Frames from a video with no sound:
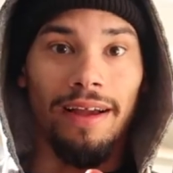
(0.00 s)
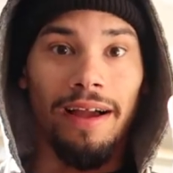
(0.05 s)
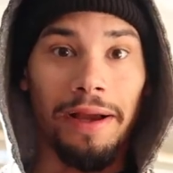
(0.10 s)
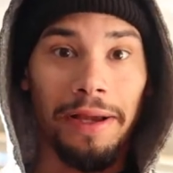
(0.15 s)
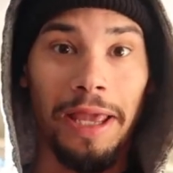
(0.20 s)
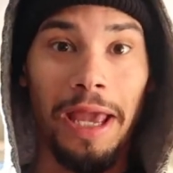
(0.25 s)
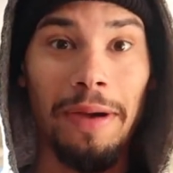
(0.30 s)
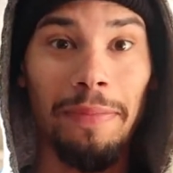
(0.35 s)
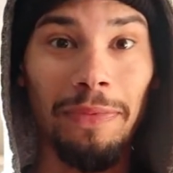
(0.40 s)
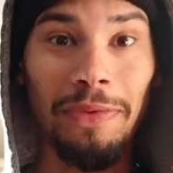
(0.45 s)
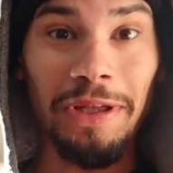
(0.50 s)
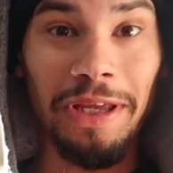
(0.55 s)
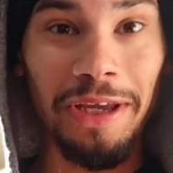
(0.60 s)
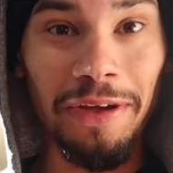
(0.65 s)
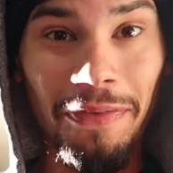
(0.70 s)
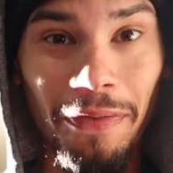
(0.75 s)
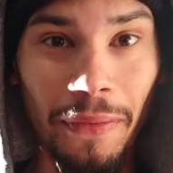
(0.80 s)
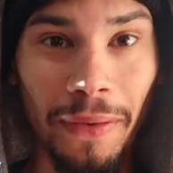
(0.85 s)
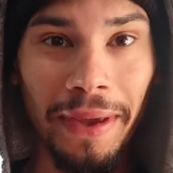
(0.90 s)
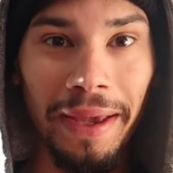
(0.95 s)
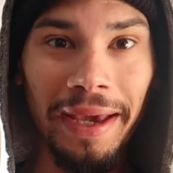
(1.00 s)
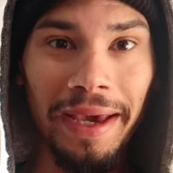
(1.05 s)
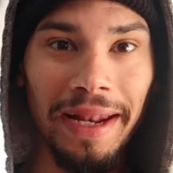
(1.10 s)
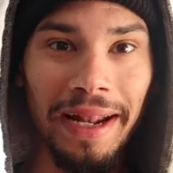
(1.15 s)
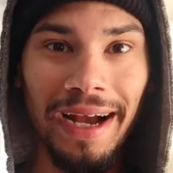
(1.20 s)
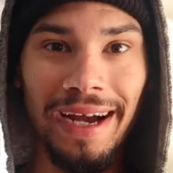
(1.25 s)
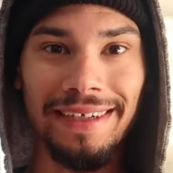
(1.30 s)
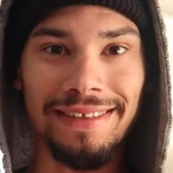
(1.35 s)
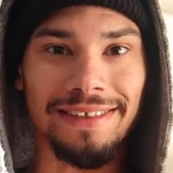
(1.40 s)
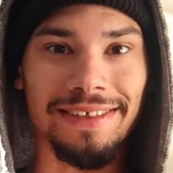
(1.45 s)
I can't believe it
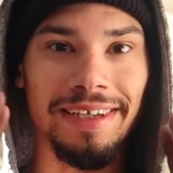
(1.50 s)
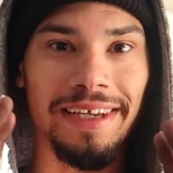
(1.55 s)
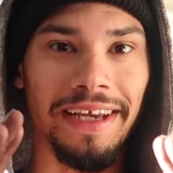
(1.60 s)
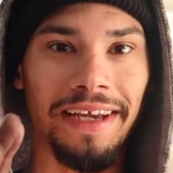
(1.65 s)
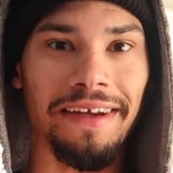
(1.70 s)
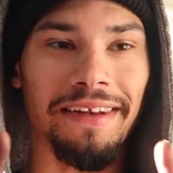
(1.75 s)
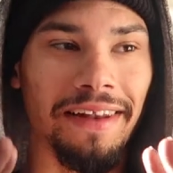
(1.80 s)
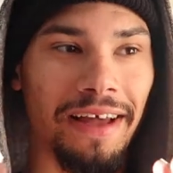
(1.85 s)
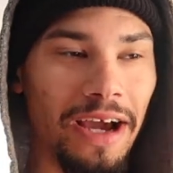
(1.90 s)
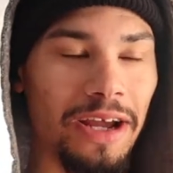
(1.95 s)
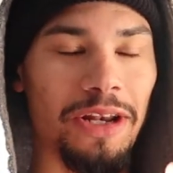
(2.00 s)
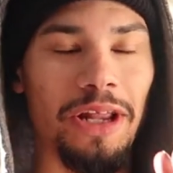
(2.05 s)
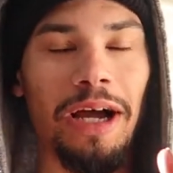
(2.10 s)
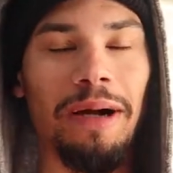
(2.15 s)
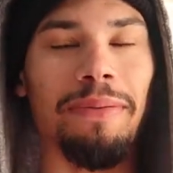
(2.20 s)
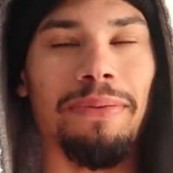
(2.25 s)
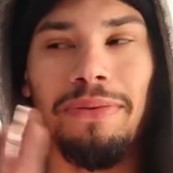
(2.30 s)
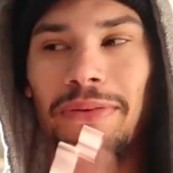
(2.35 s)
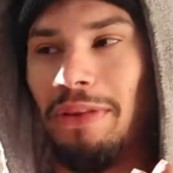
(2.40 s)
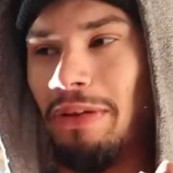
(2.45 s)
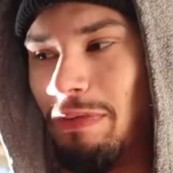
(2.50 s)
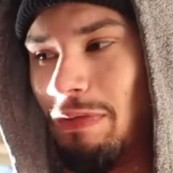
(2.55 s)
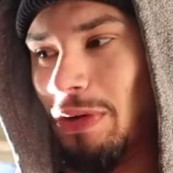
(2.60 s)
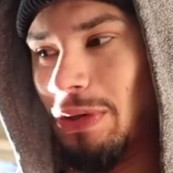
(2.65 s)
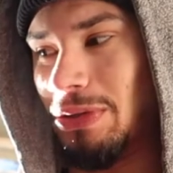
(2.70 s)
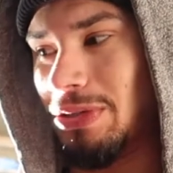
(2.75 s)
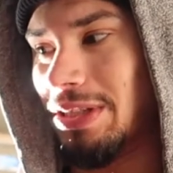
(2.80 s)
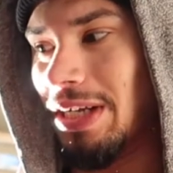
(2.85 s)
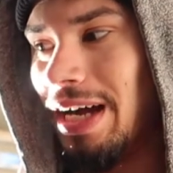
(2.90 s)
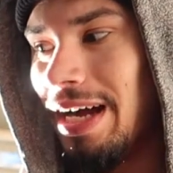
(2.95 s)
actually lined up the
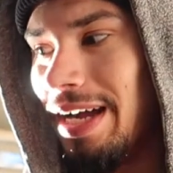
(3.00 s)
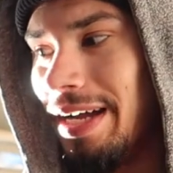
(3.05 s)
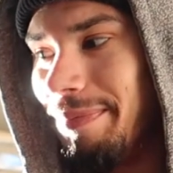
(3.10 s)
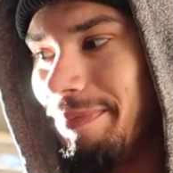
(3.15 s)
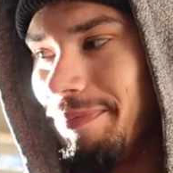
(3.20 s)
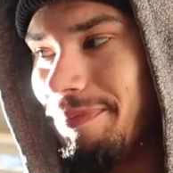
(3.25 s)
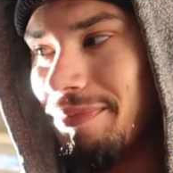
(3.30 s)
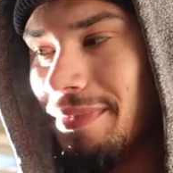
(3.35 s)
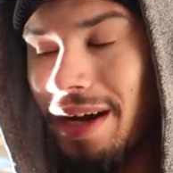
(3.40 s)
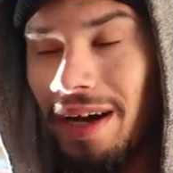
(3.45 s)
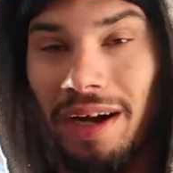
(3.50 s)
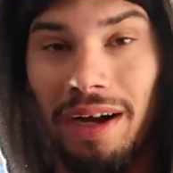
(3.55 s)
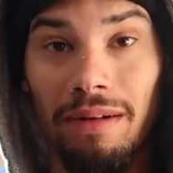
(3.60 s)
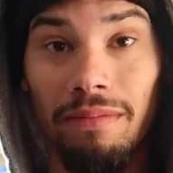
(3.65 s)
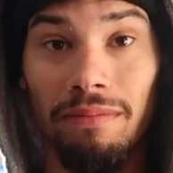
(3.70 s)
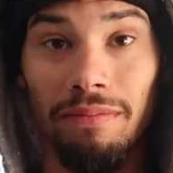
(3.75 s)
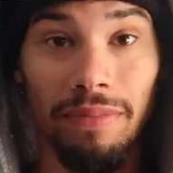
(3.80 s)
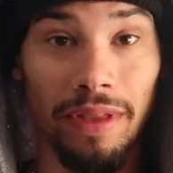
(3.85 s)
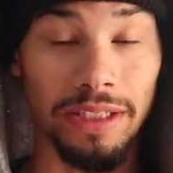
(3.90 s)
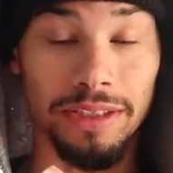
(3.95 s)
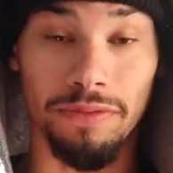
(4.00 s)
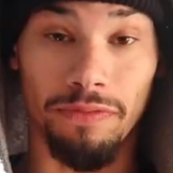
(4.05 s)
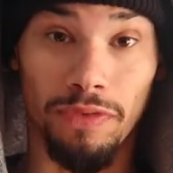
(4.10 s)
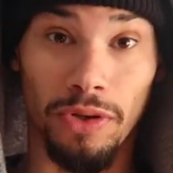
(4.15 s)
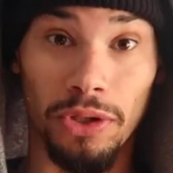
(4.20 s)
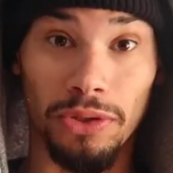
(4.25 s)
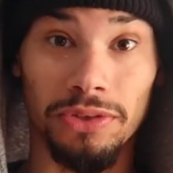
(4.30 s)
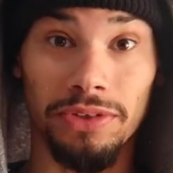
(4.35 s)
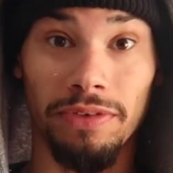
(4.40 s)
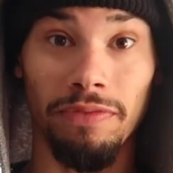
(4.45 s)
first time. That's a
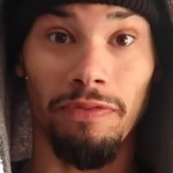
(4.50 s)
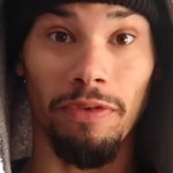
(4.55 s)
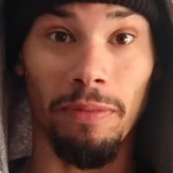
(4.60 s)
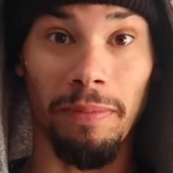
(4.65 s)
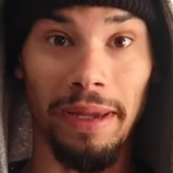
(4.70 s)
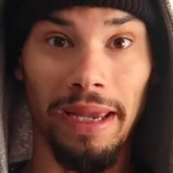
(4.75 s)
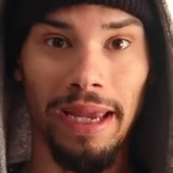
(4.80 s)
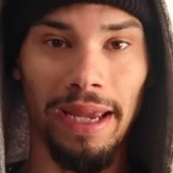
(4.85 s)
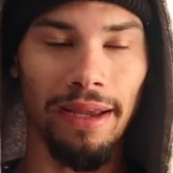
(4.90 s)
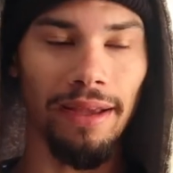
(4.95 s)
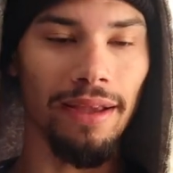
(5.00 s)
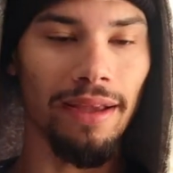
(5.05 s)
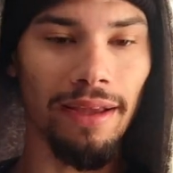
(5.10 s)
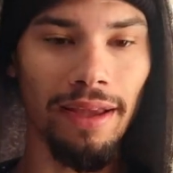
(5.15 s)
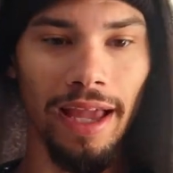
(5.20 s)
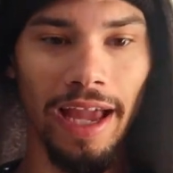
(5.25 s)
first for me.